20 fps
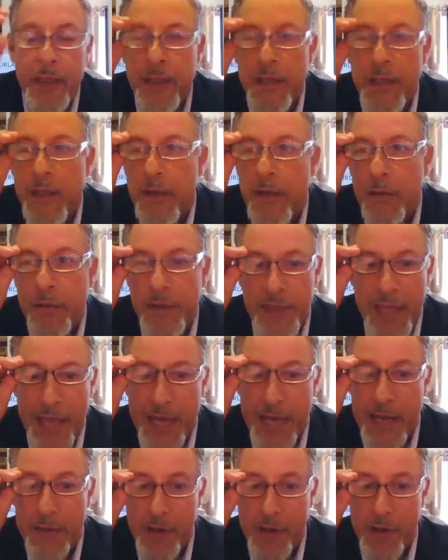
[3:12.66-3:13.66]
With that, I
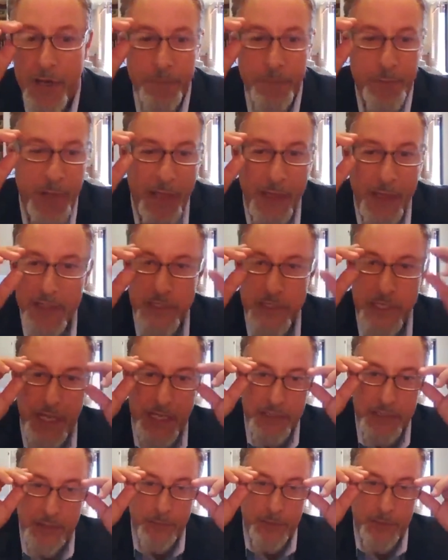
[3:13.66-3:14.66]
want to apologize
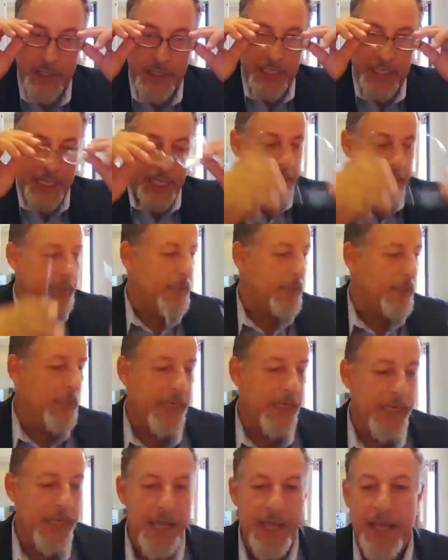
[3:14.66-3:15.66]
to our guest
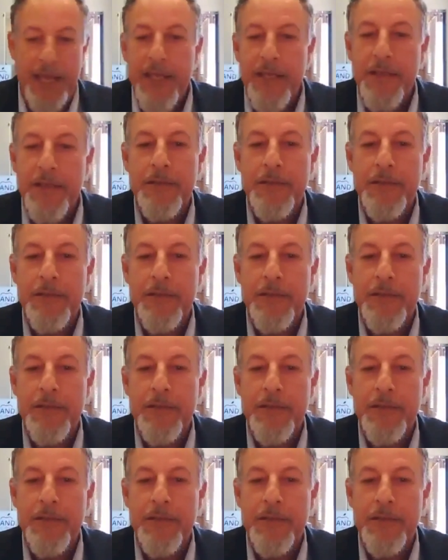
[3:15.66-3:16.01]
today.